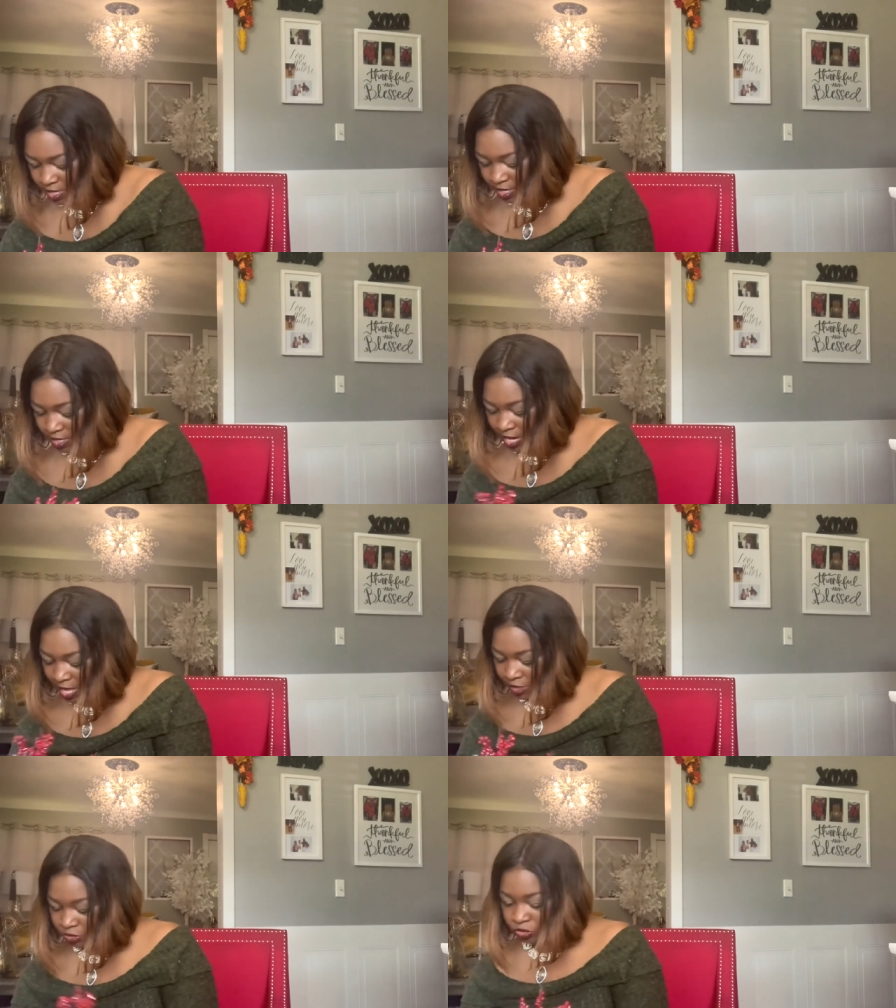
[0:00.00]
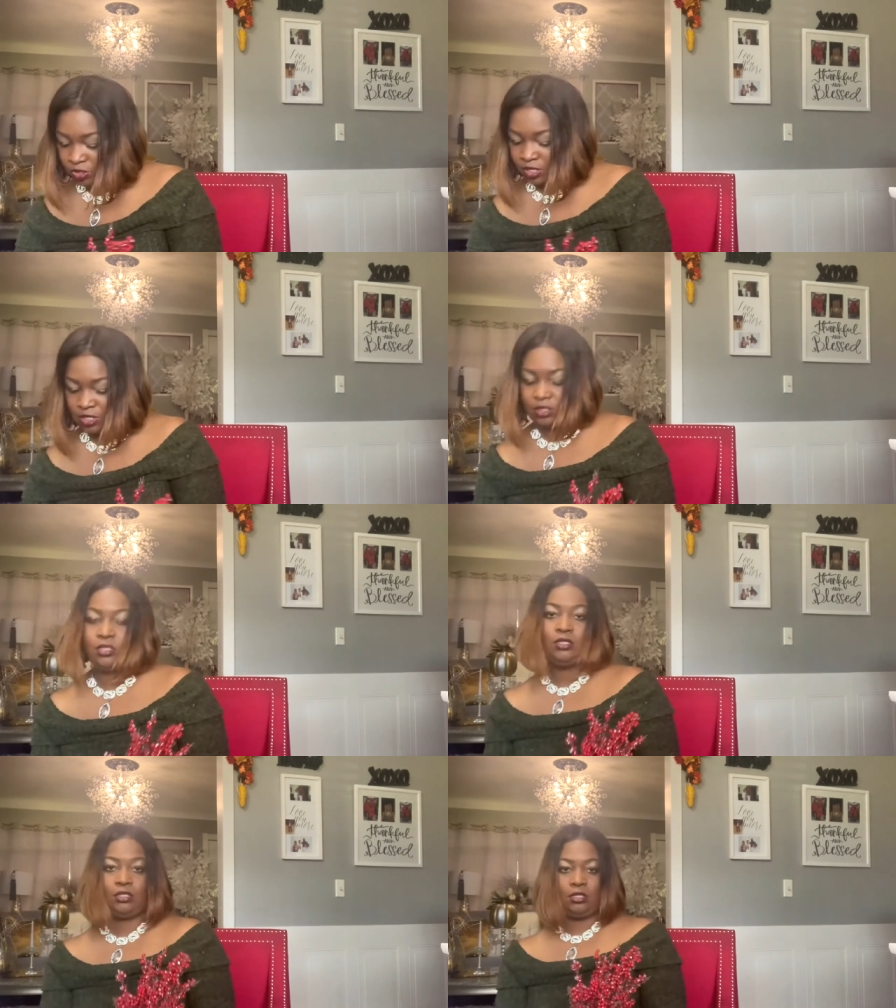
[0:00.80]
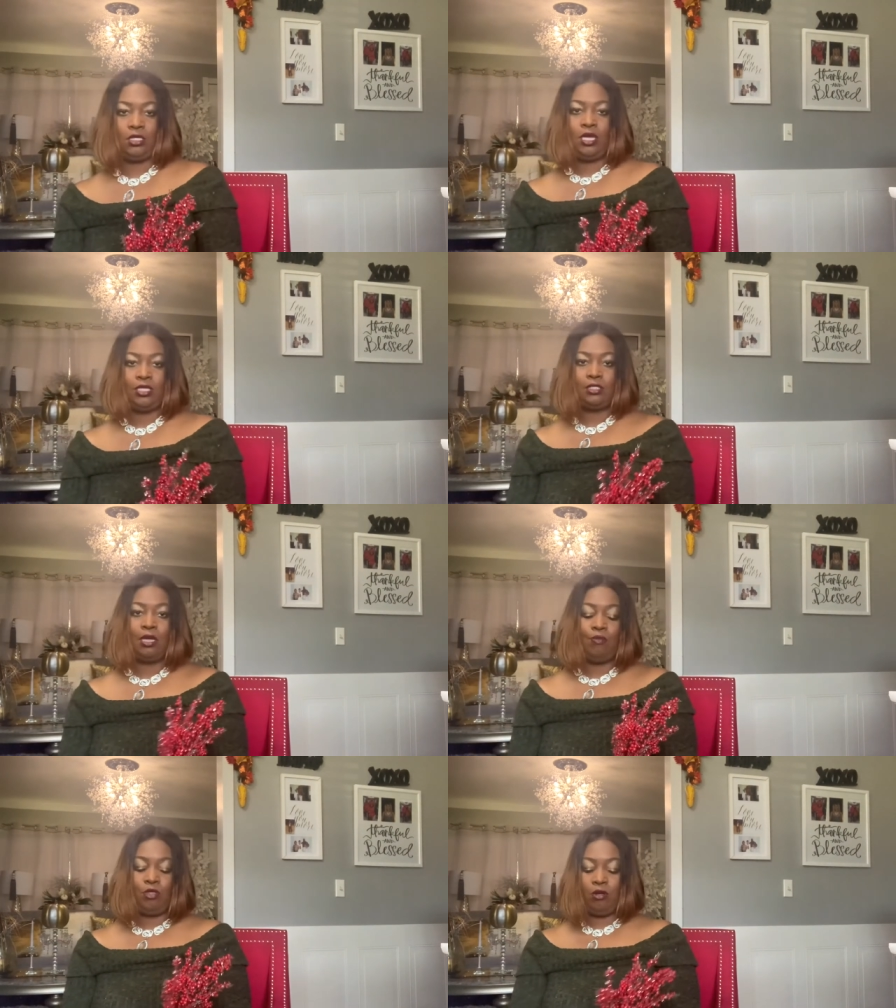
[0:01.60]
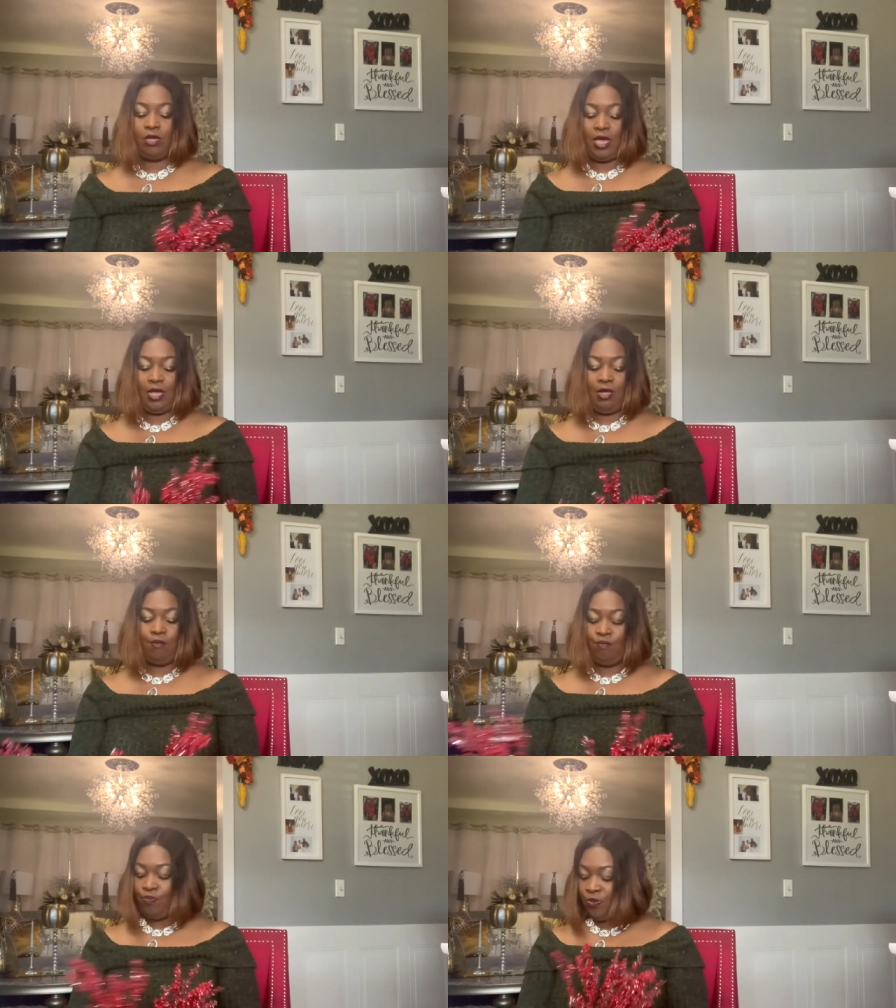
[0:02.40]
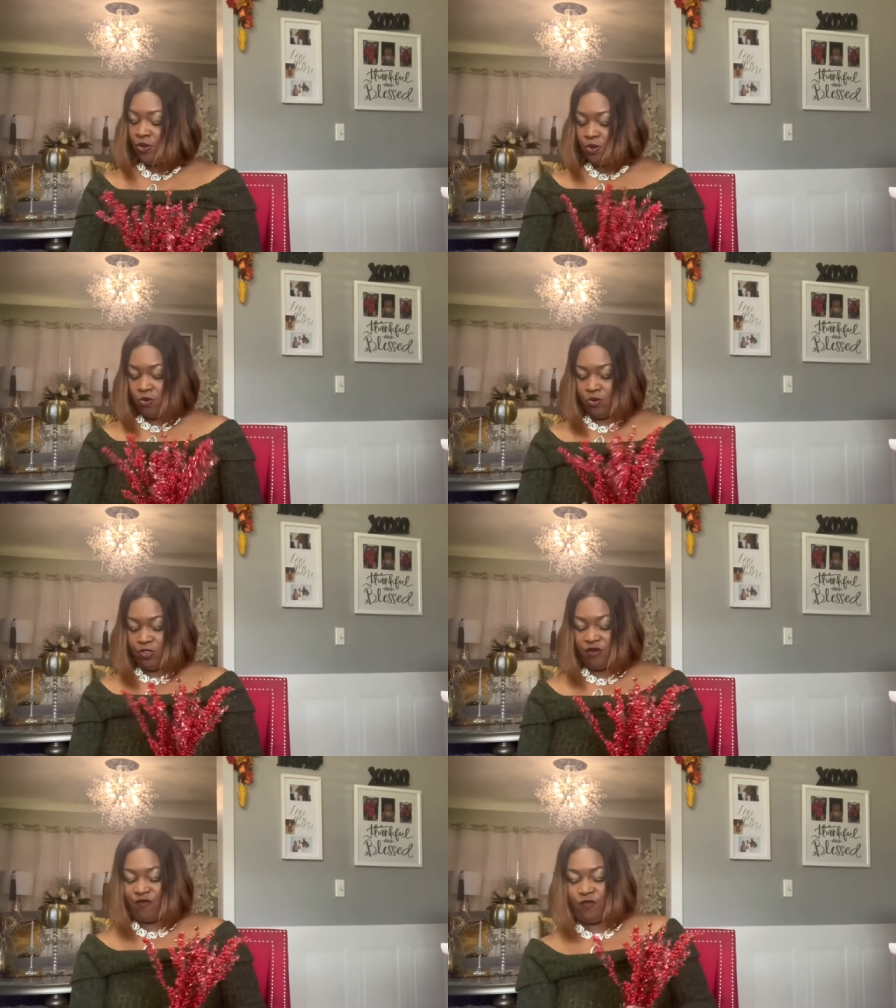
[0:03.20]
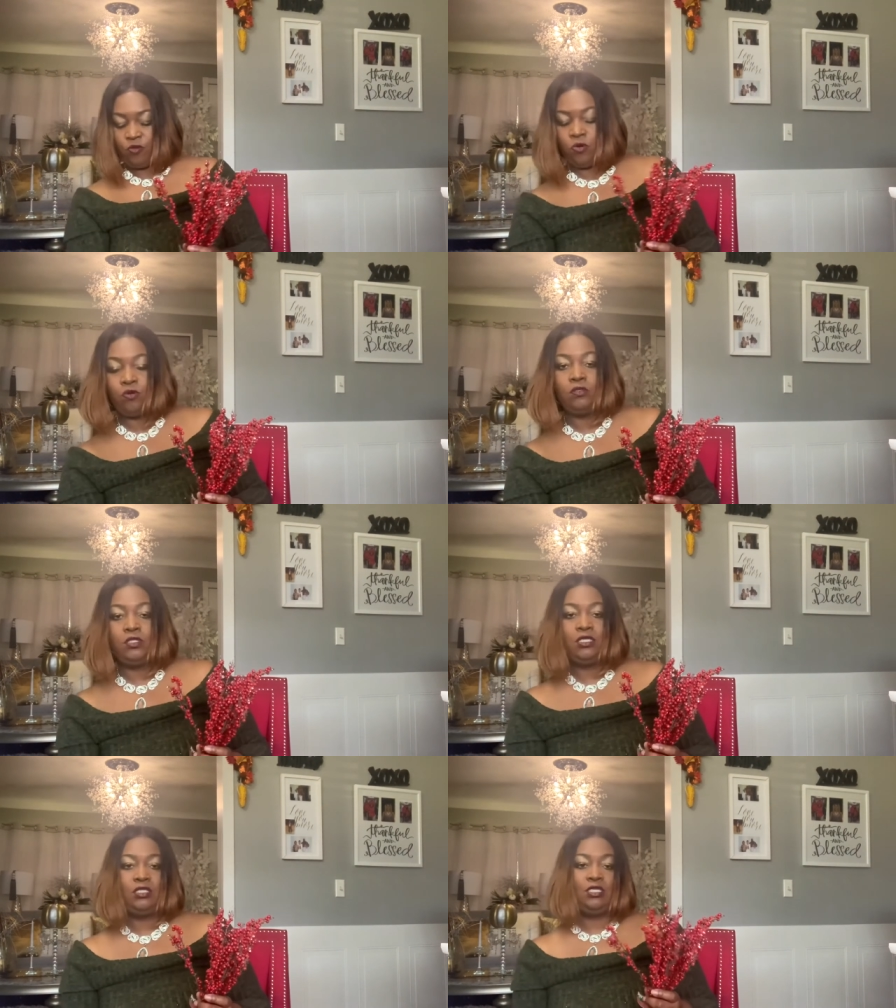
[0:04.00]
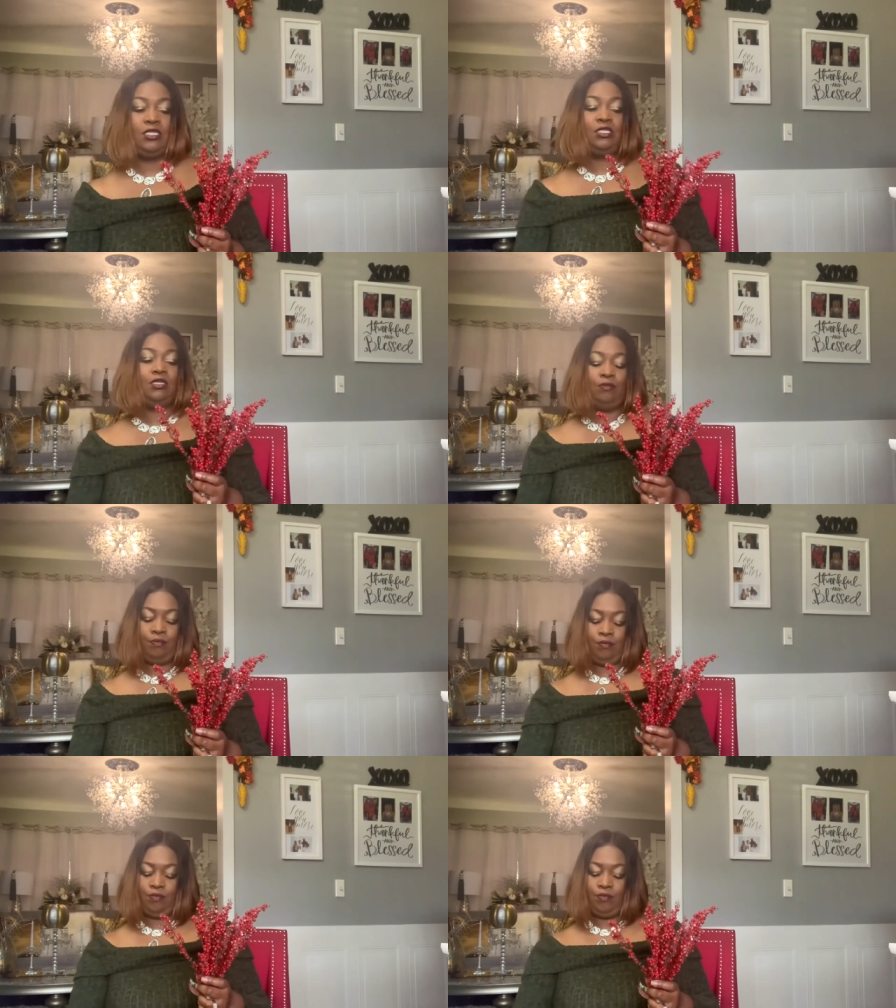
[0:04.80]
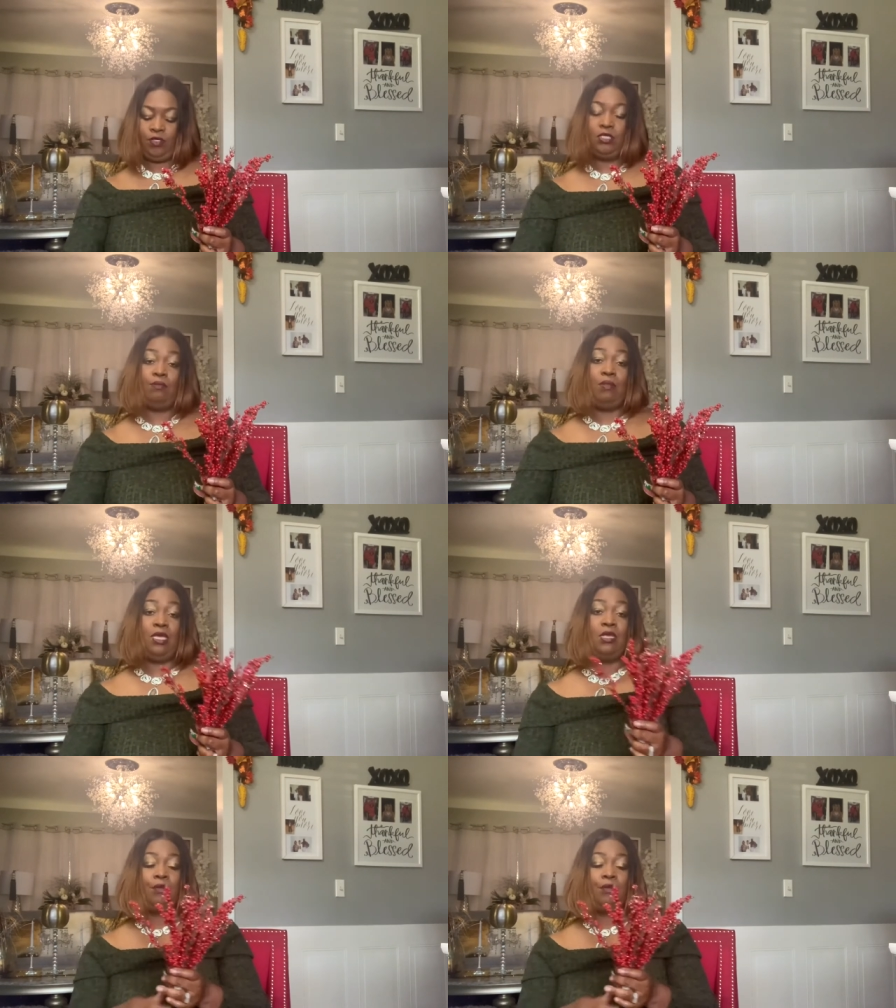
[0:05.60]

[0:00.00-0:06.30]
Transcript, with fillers: Dollar Tree is has upped their game on their florals this season to me.